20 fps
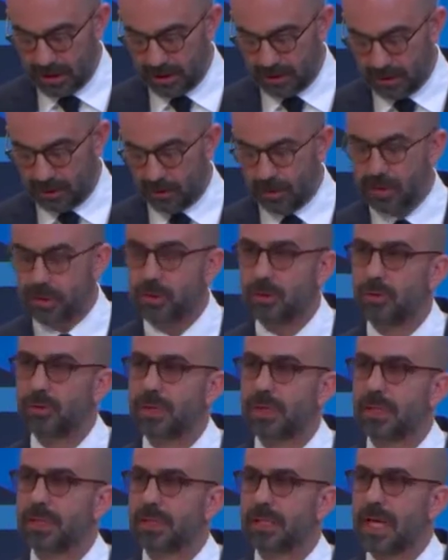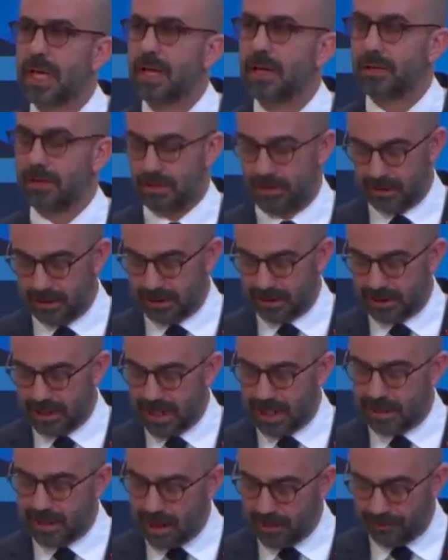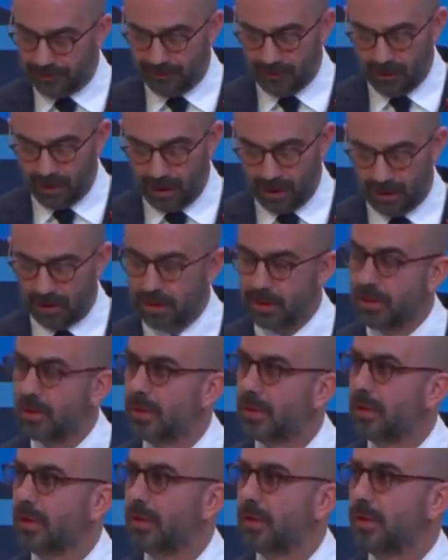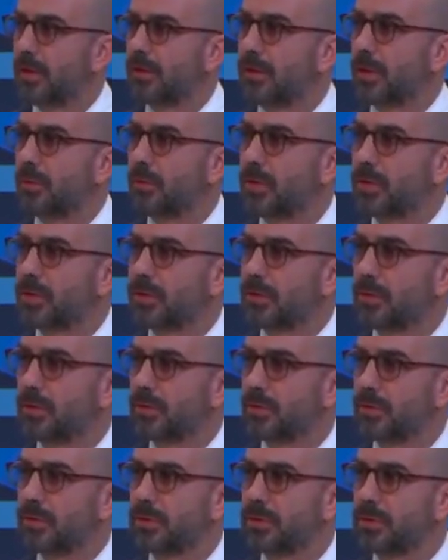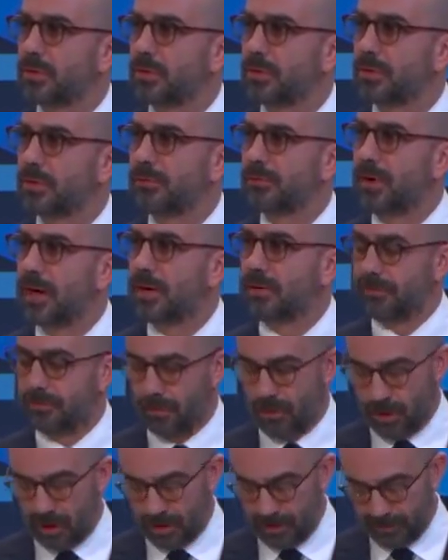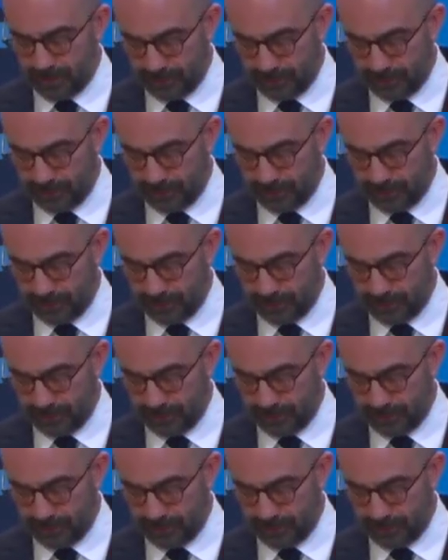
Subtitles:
that we choose to stand up for, that we choose to fight for.